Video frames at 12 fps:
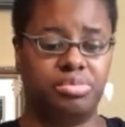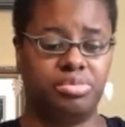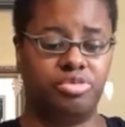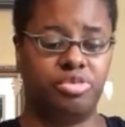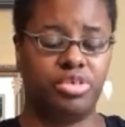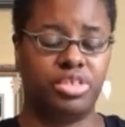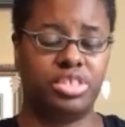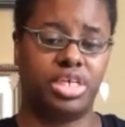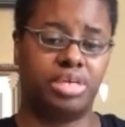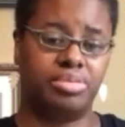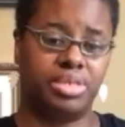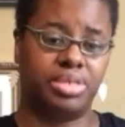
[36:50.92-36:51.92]
for the
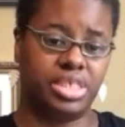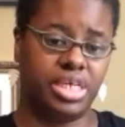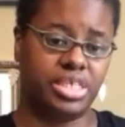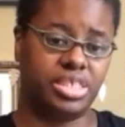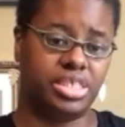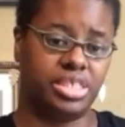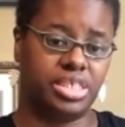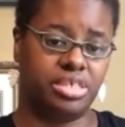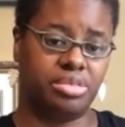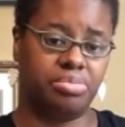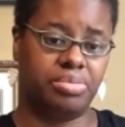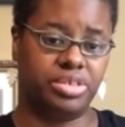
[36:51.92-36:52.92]
time that it takes to
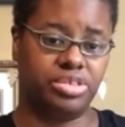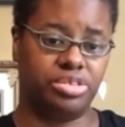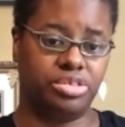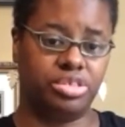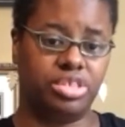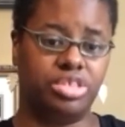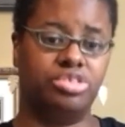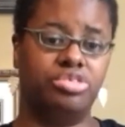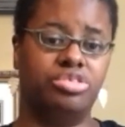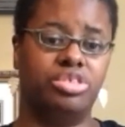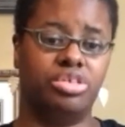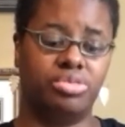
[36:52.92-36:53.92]
take the picture, so that you
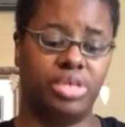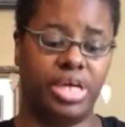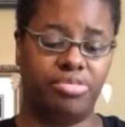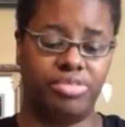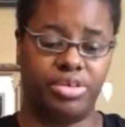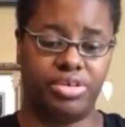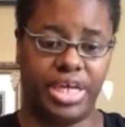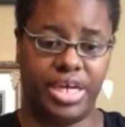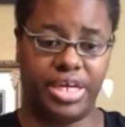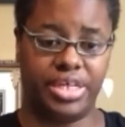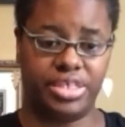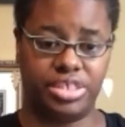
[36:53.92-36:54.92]
don't have your
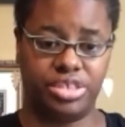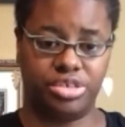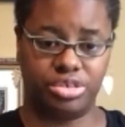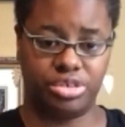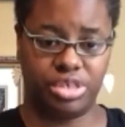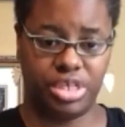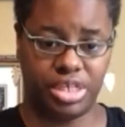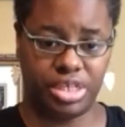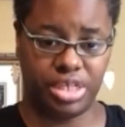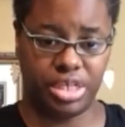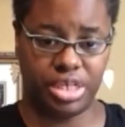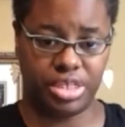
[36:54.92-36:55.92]
hands in
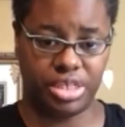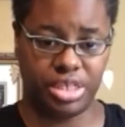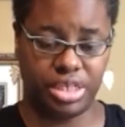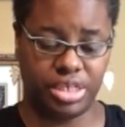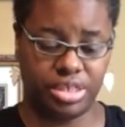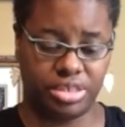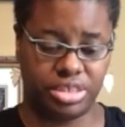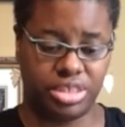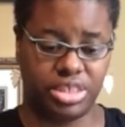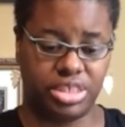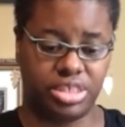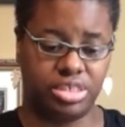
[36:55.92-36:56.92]
the
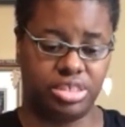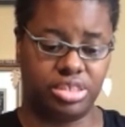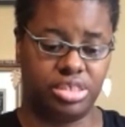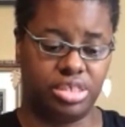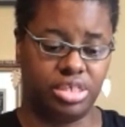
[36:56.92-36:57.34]
scene.